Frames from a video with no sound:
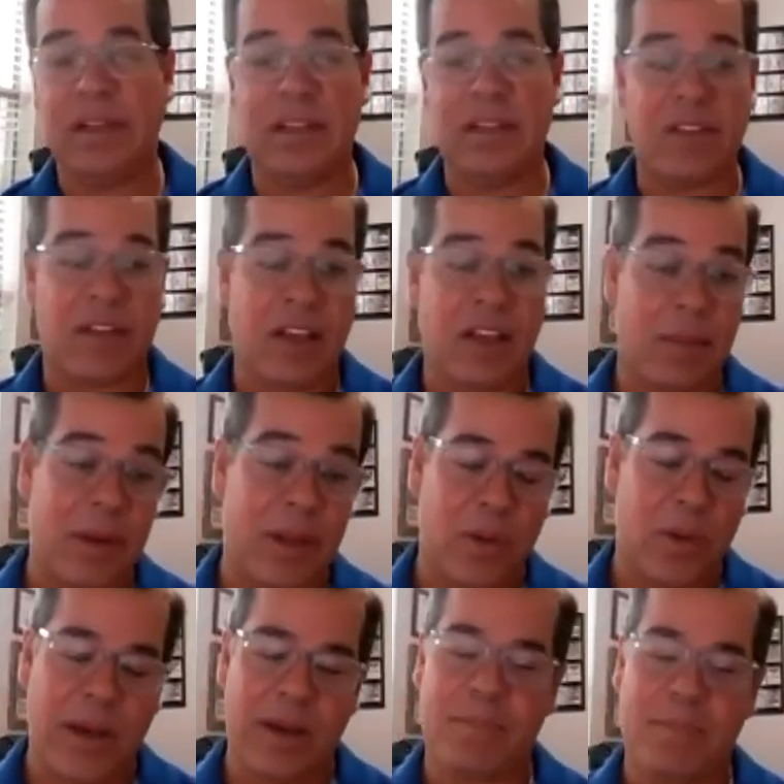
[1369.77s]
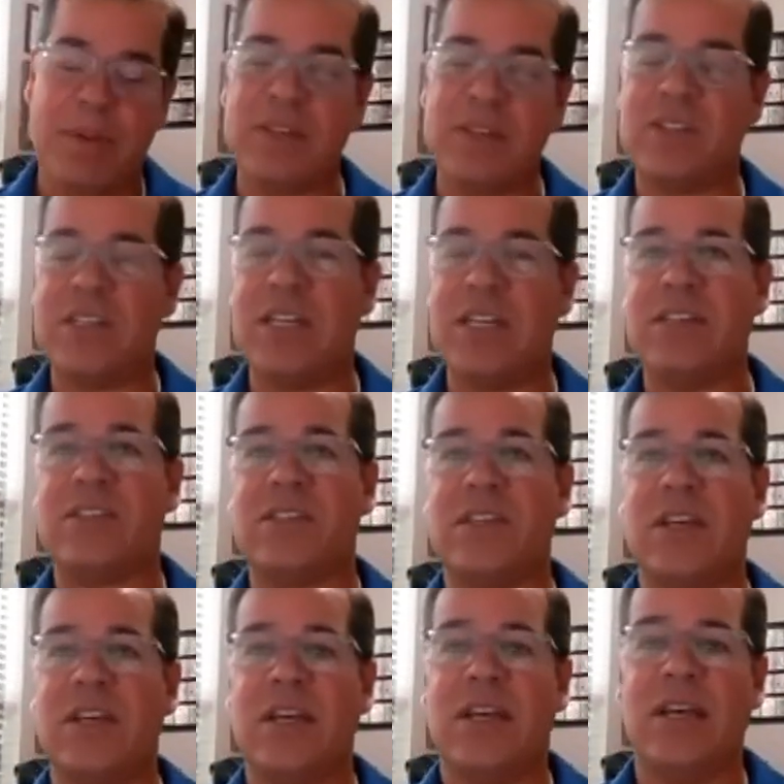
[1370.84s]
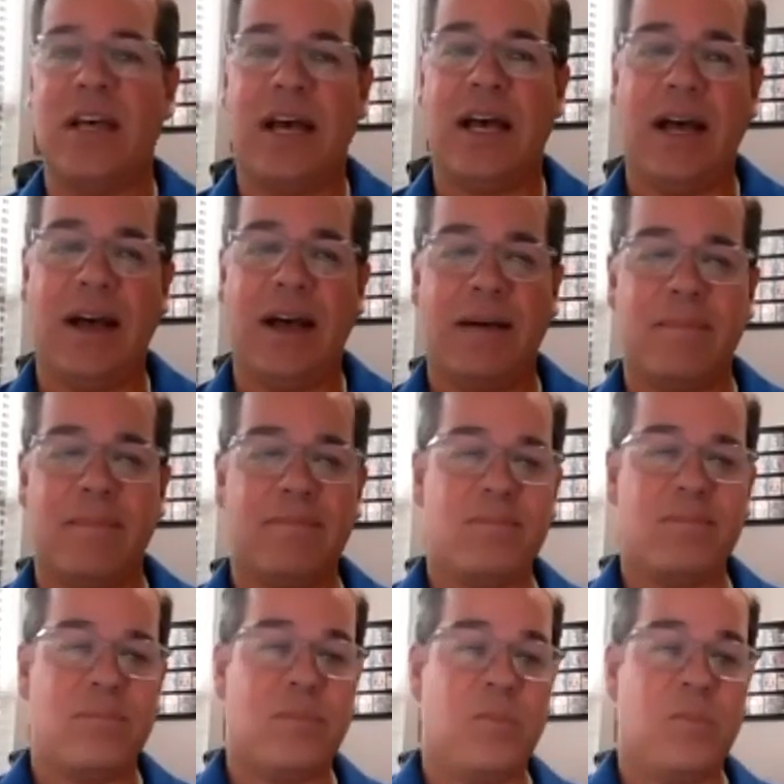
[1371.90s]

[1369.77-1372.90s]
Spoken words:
did the company go out of business? Tell